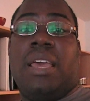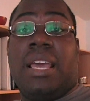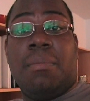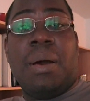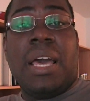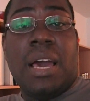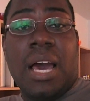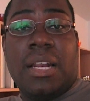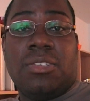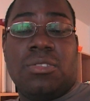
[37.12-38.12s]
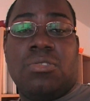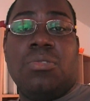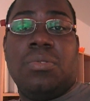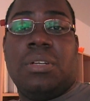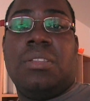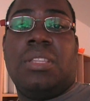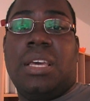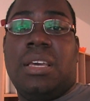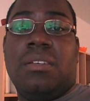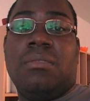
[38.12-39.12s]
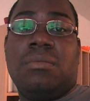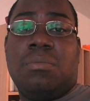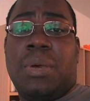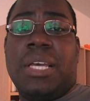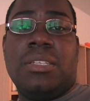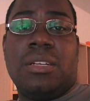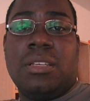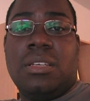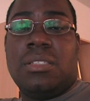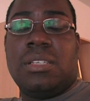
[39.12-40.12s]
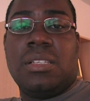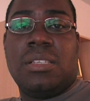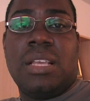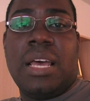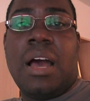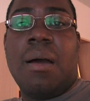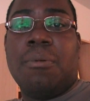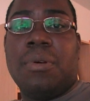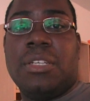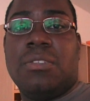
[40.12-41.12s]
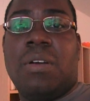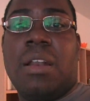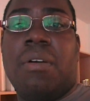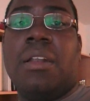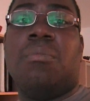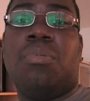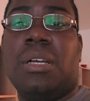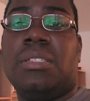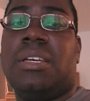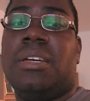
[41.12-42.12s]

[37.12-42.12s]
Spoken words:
The antibiotics are doing their thing, basically since that operation right around her breast